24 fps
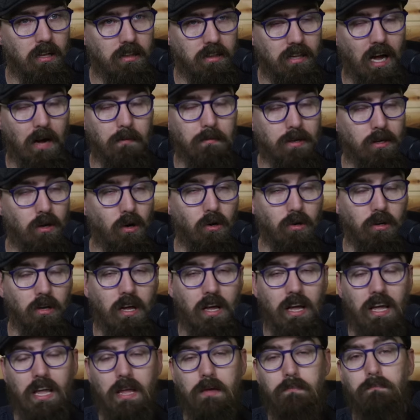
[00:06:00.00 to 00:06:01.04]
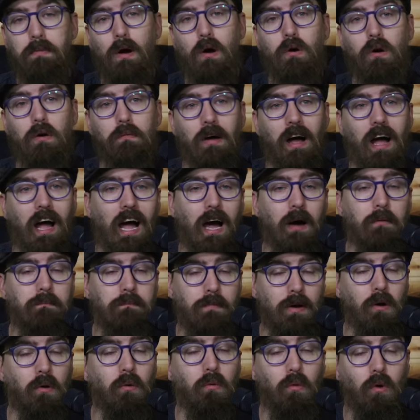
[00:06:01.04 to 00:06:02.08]
that'd be good. He spoke about how
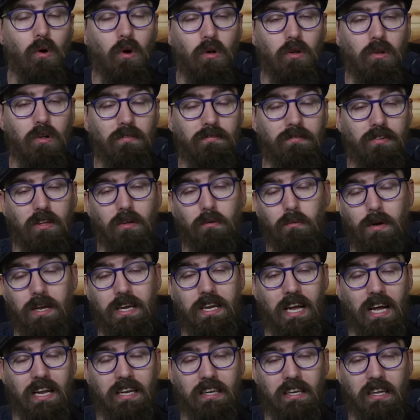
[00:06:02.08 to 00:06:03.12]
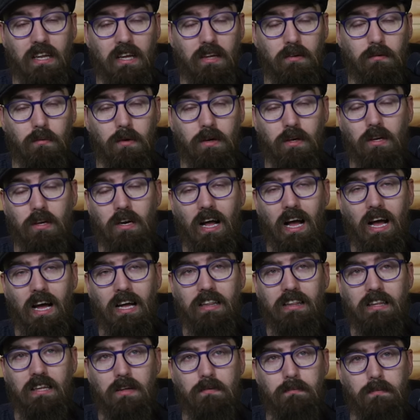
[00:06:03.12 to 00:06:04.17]
Millwall for the weekend we're going to
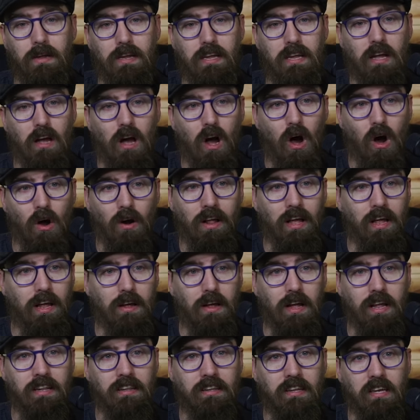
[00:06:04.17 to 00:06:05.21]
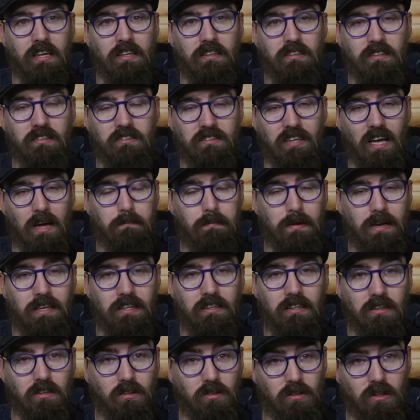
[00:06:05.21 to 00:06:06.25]
have to be on it in terms of set pieces
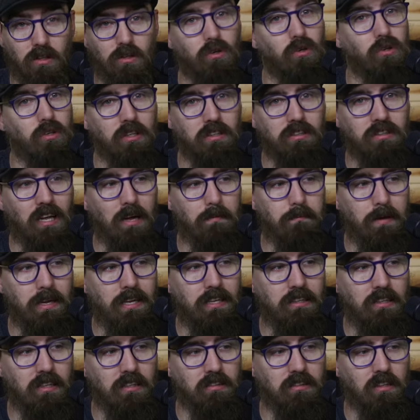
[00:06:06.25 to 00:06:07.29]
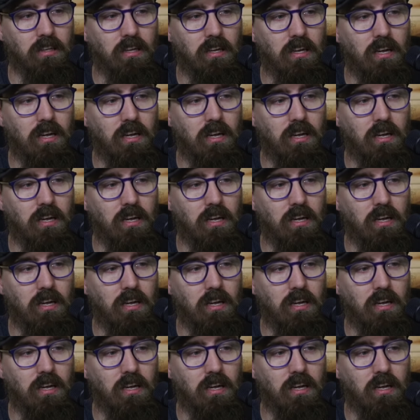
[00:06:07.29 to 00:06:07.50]
because they're good at set pieces,